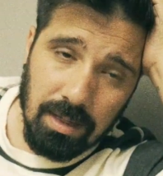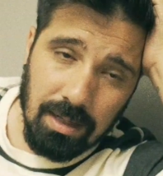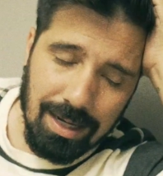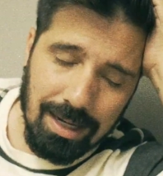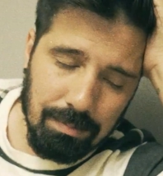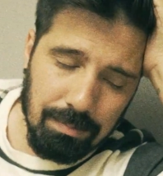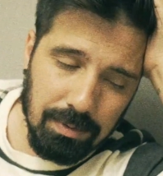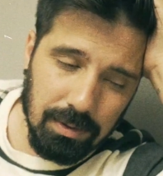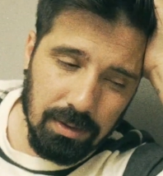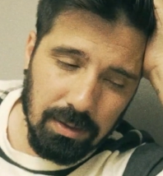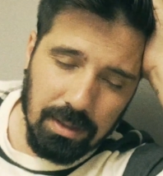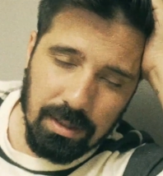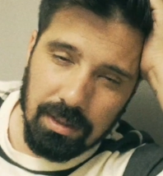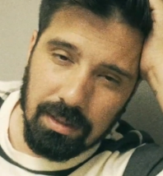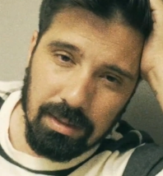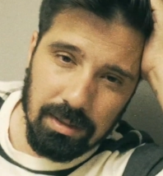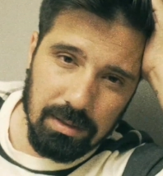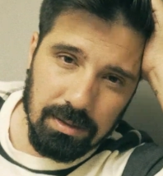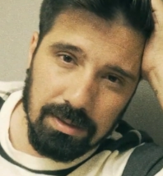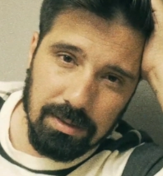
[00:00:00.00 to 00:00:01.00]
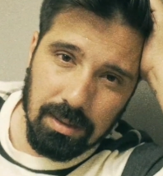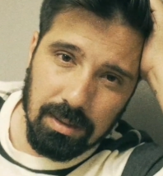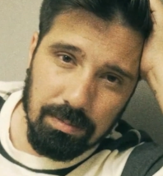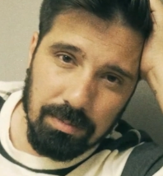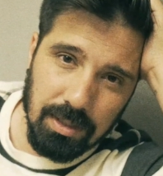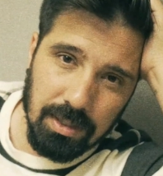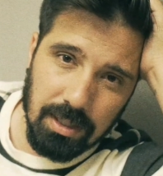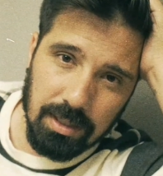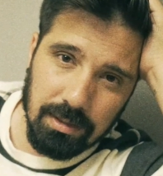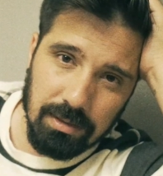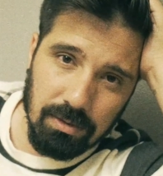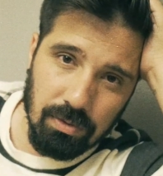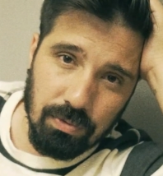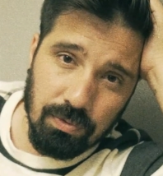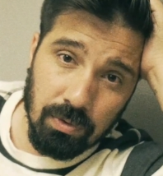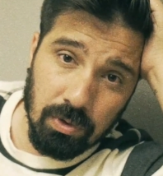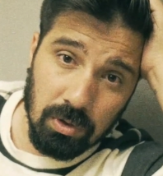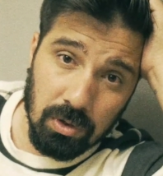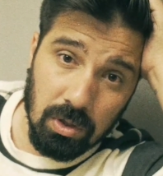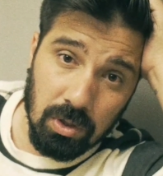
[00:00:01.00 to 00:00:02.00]
I've been looking into this subject
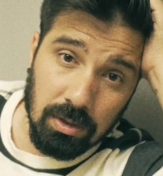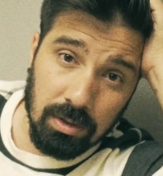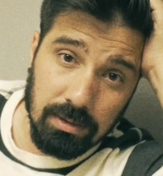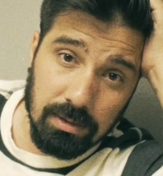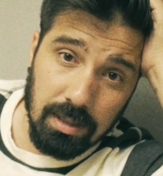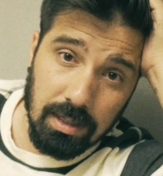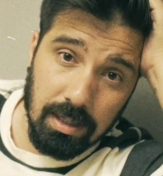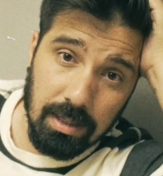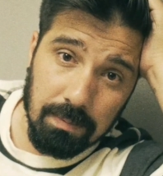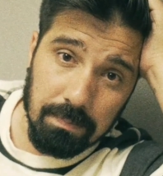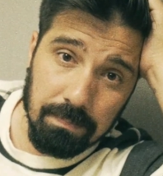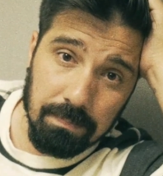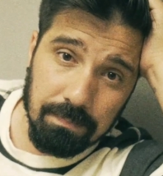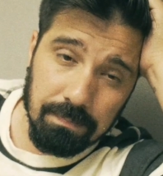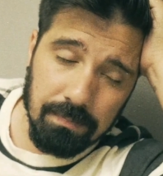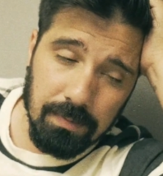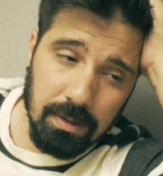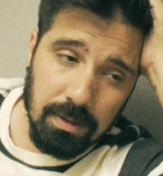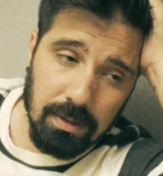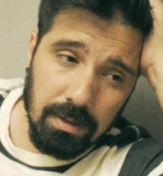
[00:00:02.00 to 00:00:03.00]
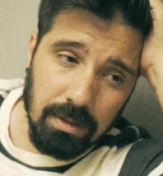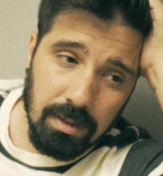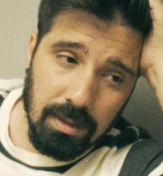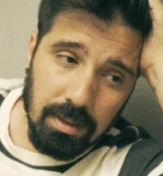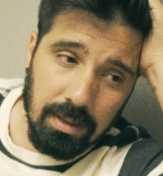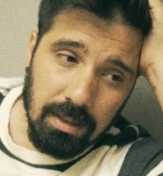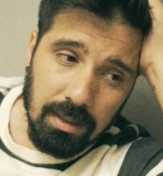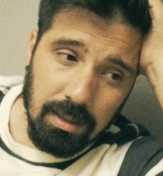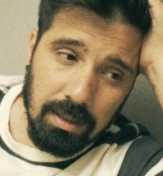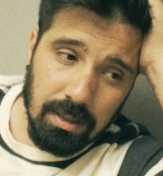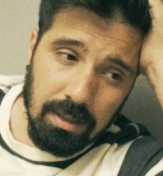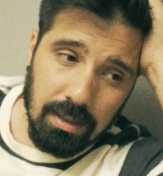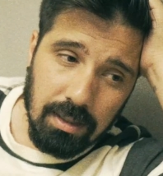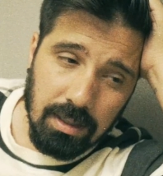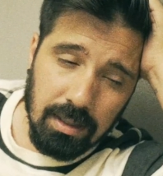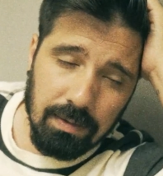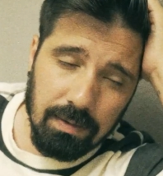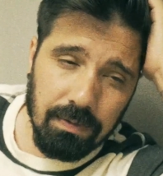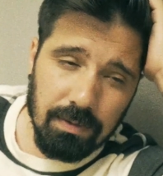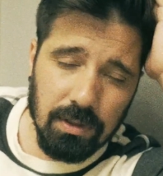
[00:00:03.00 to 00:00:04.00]
for a long time.
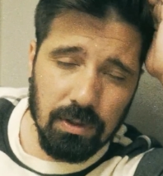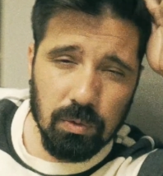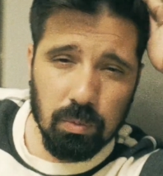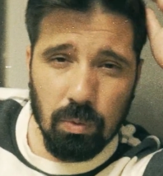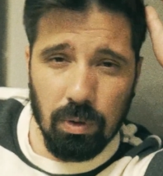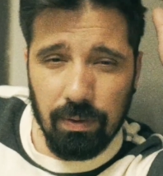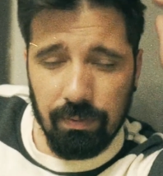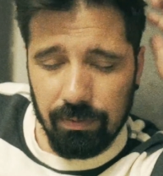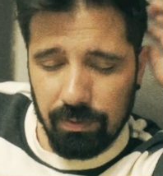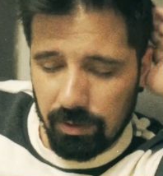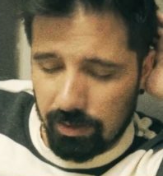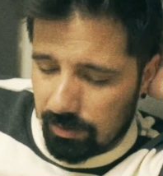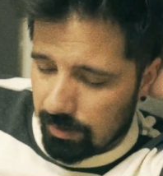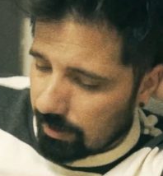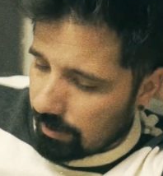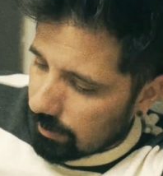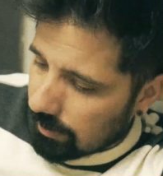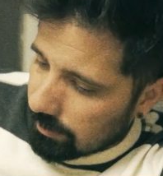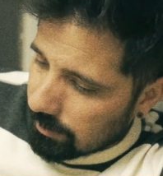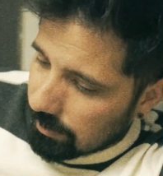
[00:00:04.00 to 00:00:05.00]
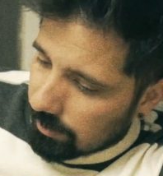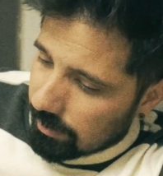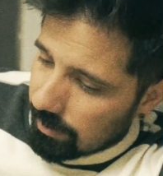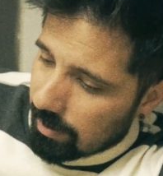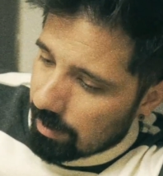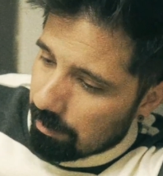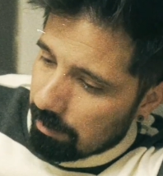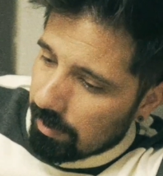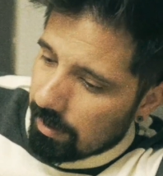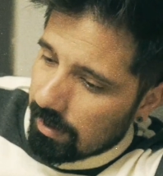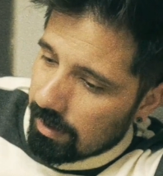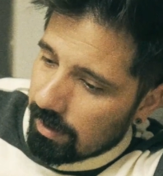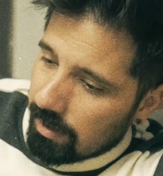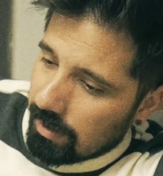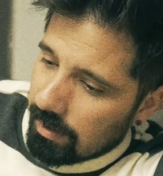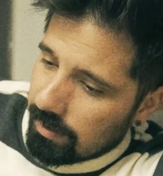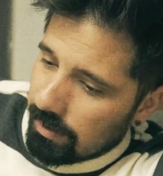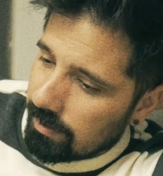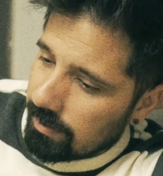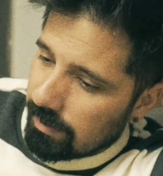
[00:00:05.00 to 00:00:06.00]
And if there's one thing that doesn't let
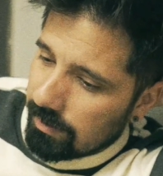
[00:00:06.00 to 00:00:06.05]
me,